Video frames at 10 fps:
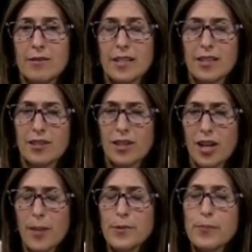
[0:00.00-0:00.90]
that
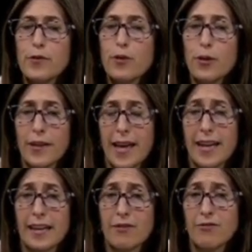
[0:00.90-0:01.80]
comes before the headache,